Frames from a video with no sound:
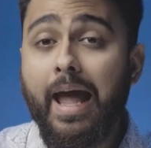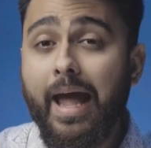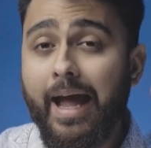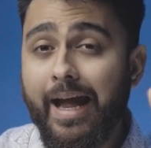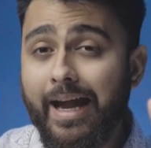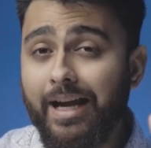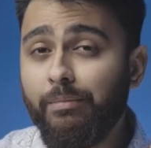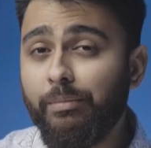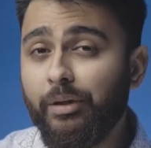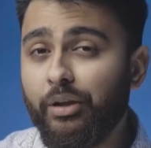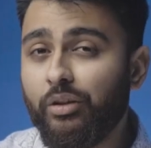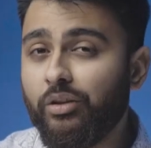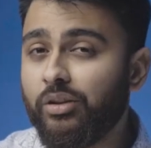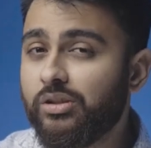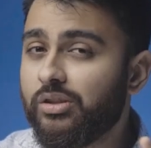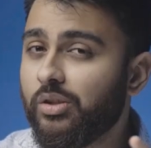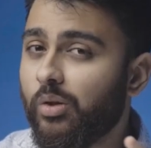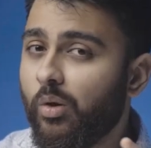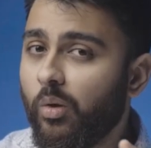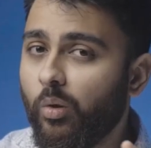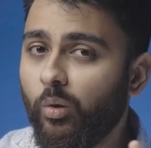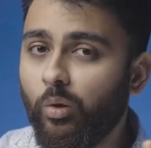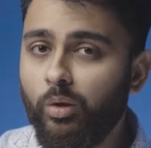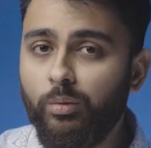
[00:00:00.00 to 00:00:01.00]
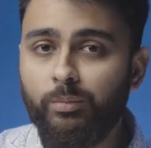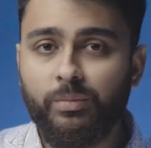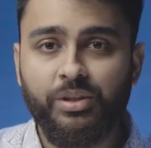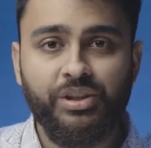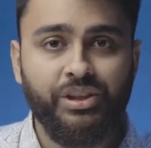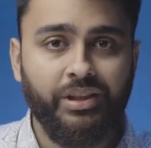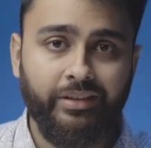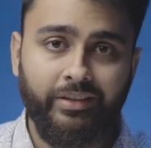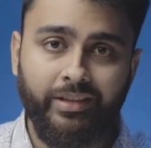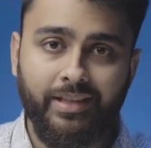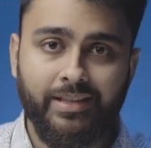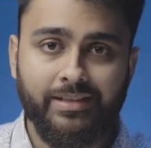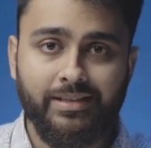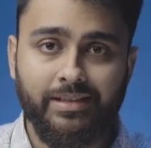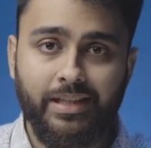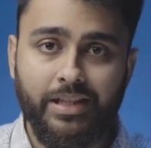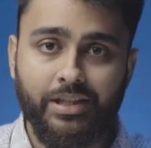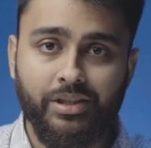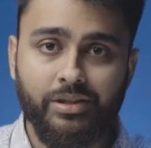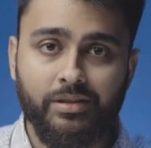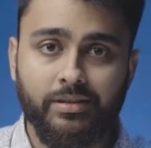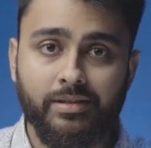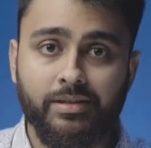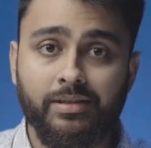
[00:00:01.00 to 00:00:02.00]
And because all machine
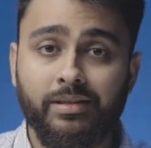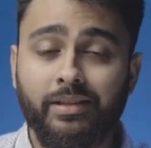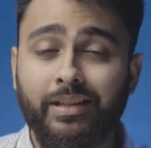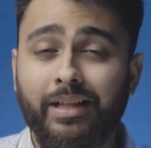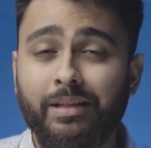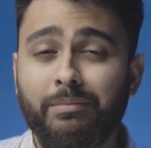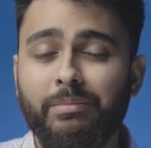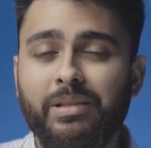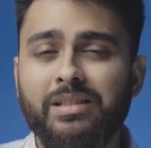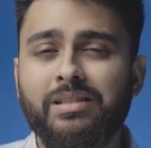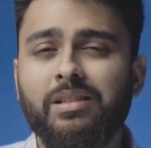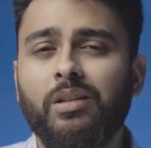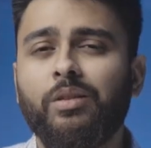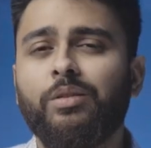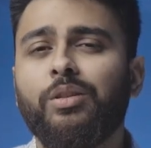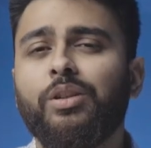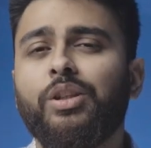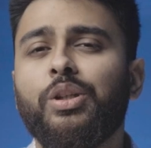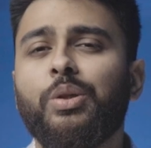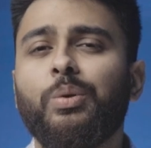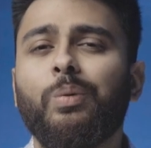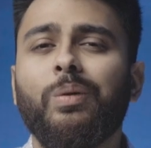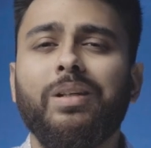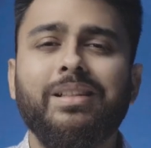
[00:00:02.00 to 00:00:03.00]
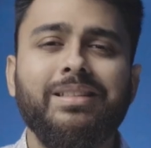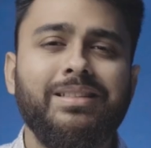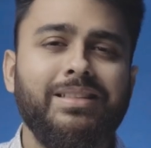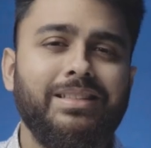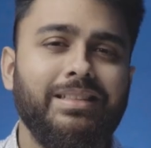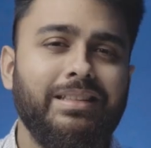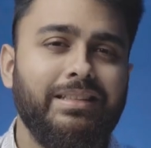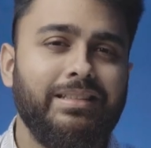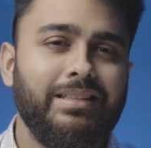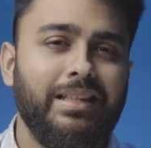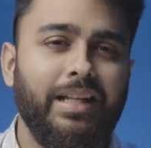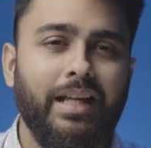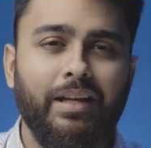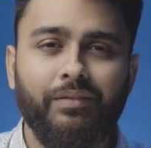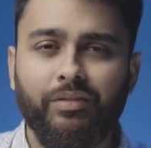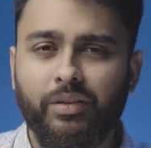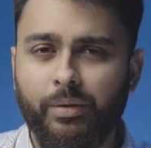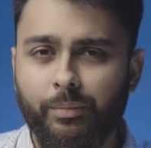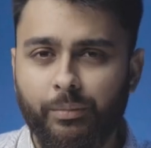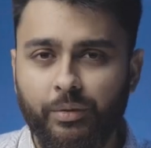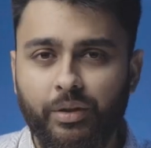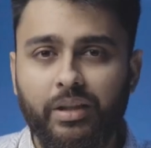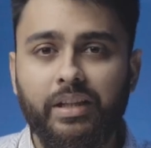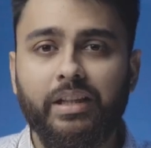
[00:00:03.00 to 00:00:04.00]
translations can miss out on nuances and have
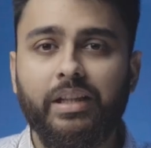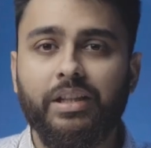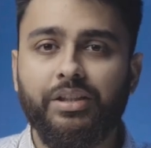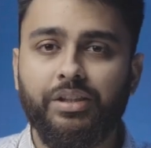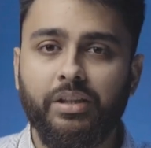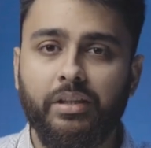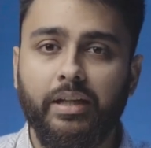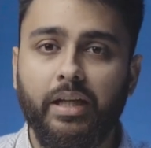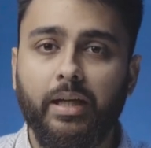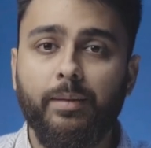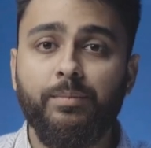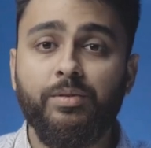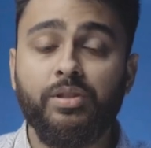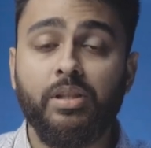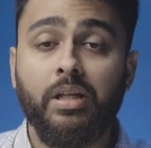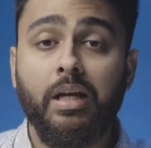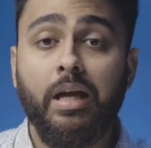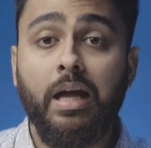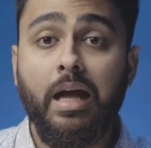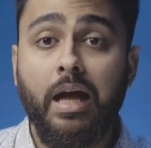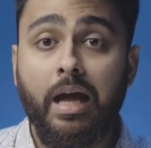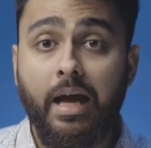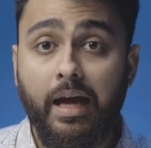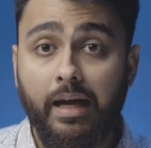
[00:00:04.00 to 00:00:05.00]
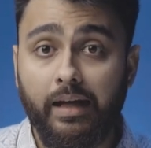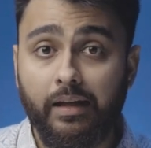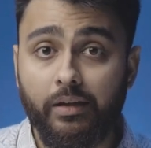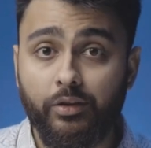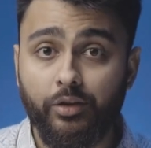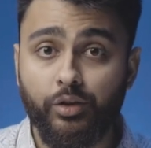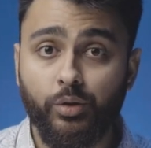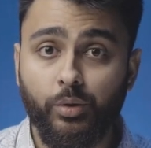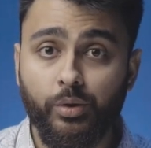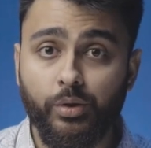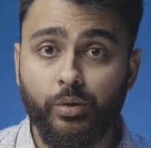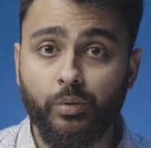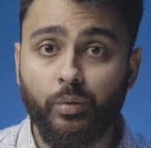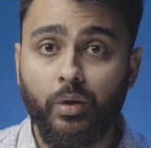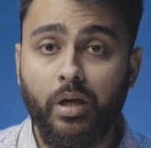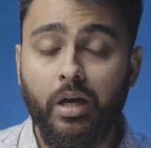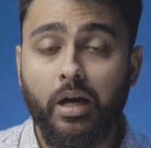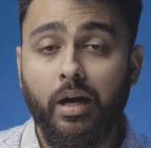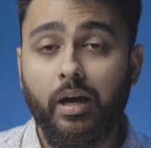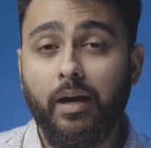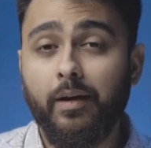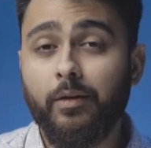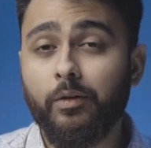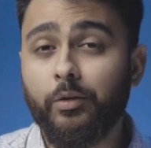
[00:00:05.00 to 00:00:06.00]
communication gaps, I'll show you
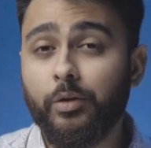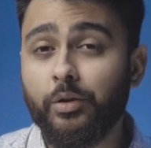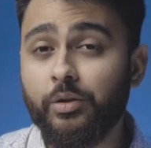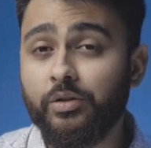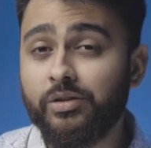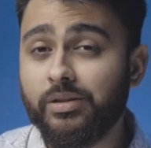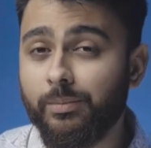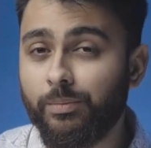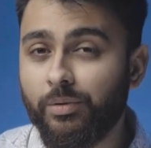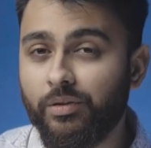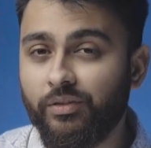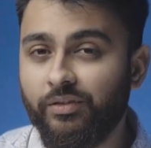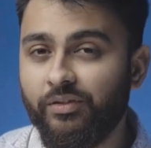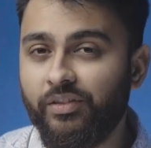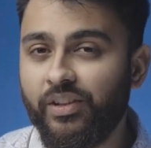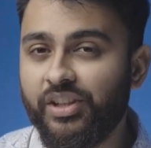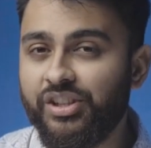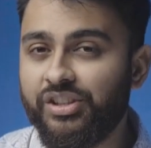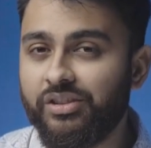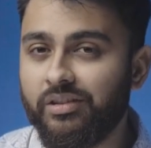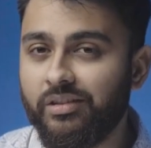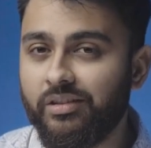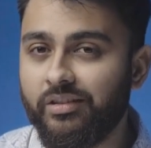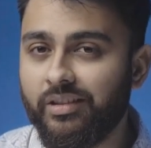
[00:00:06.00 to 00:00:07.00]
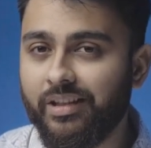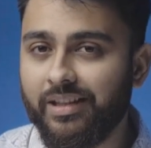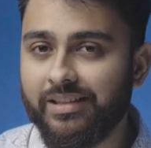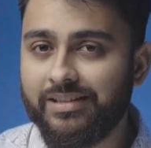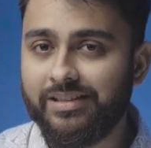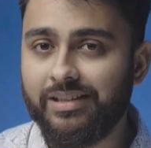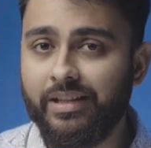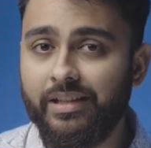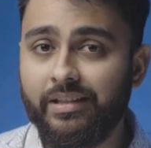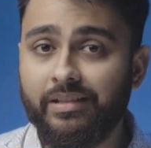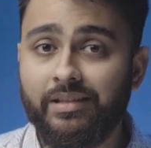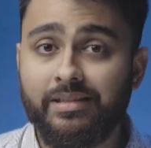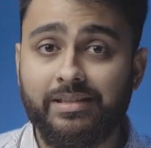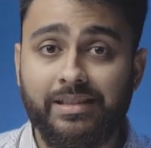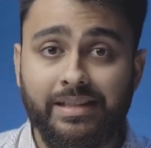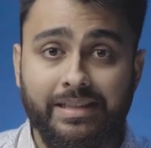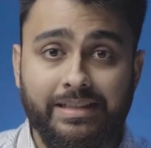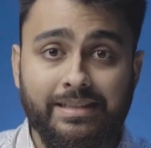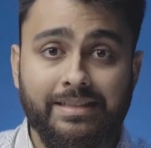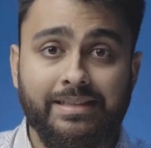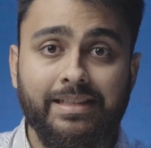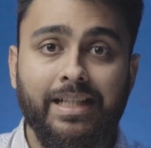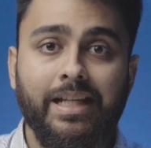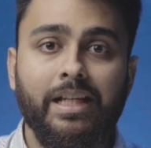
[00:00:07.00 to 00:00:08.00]
how to use the professional translators
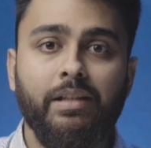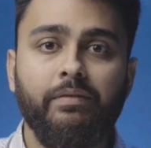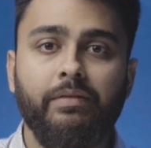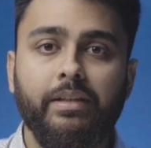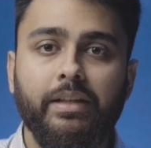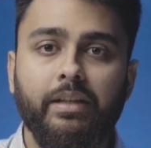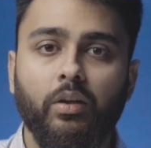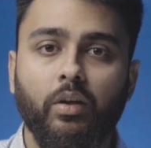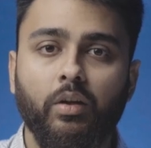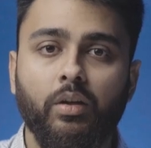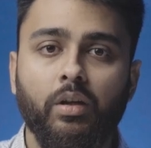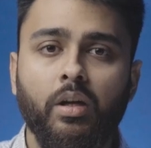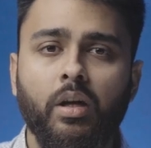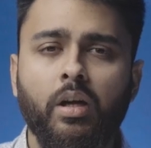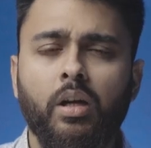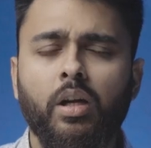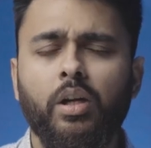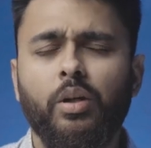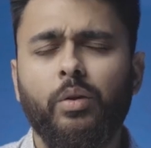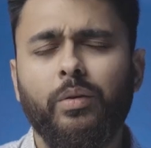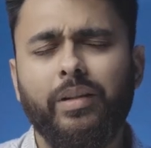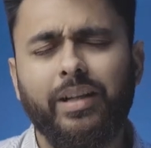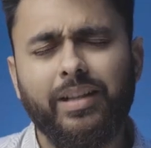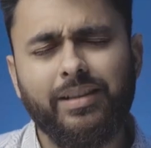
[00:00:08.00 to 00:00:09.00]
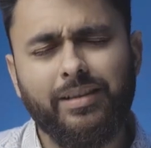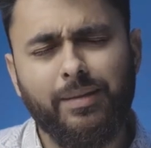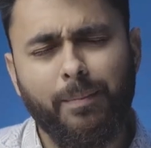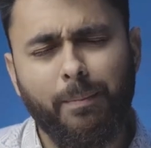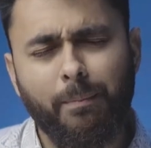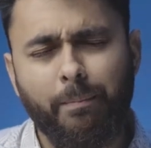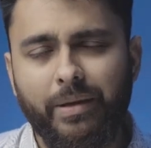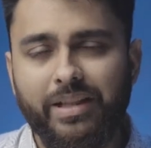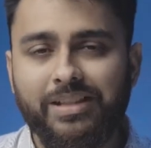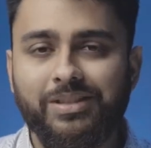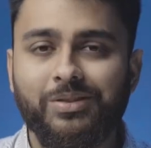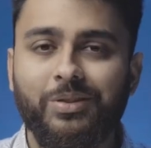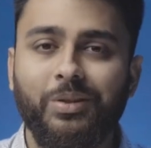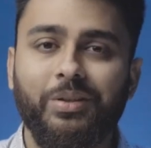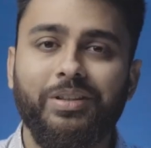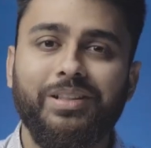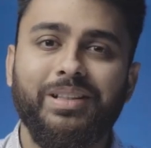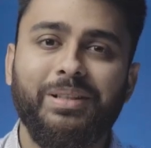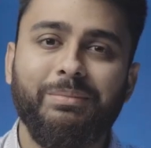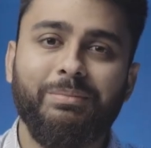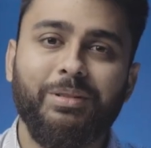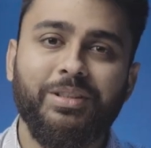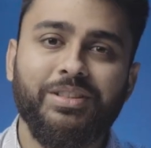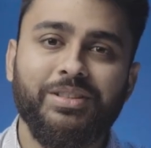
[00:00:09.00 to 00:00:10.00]
inside Weglot to get the best
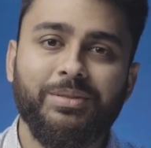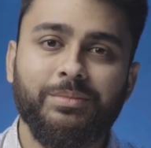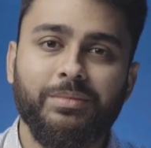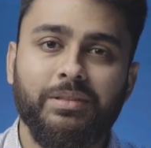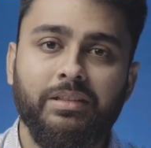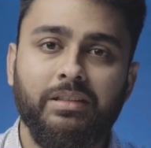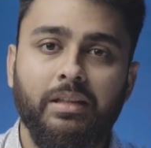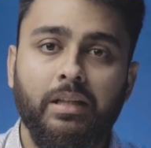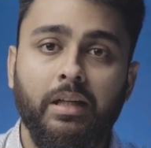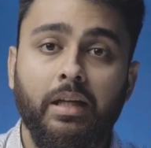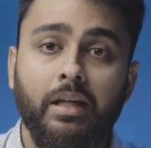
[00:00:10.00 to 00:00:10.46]
quality possible.